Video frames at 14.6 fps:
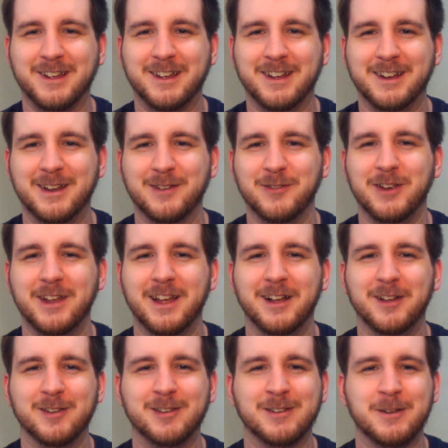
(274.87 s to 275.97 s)
Endeavor
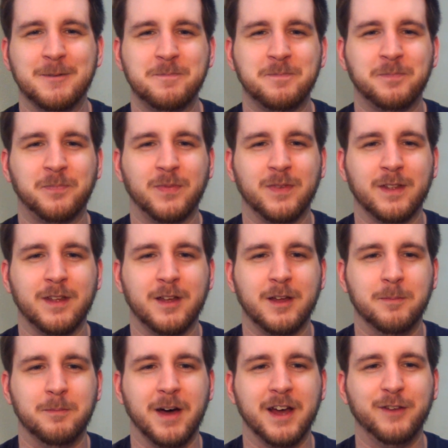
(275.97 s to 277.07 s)
yells.
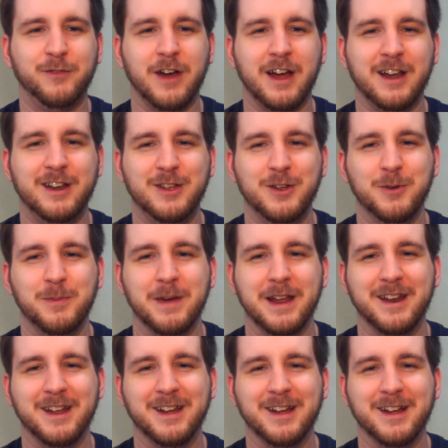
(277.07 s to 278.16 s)
Modified
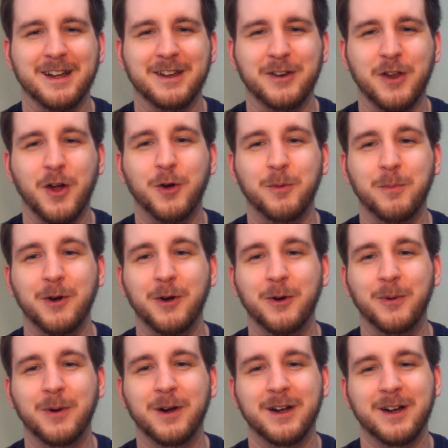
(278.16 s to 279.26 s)
human.
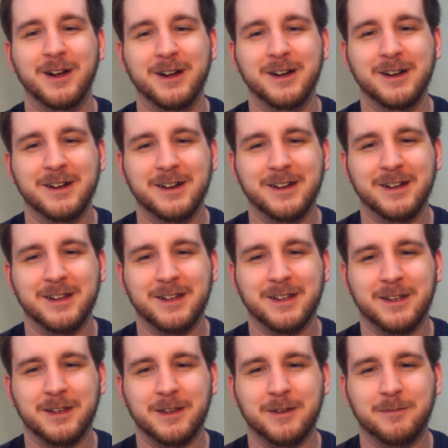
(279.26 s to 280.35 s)
Nomu.
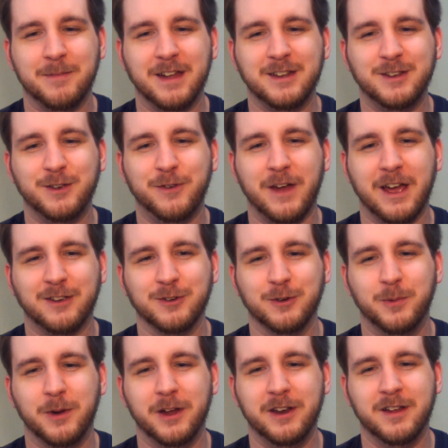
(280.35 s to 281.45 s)

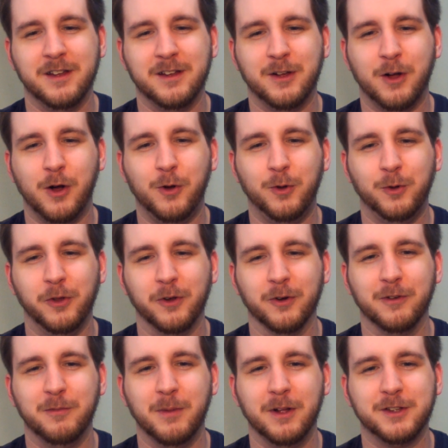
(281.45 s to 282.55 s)
Manufactured one. Holder
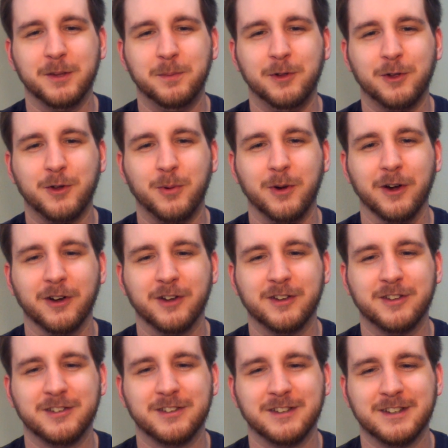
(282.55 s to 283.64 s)
of multiple
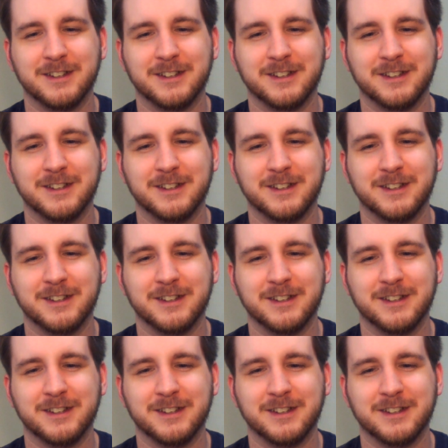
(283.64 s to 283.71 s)
quirks.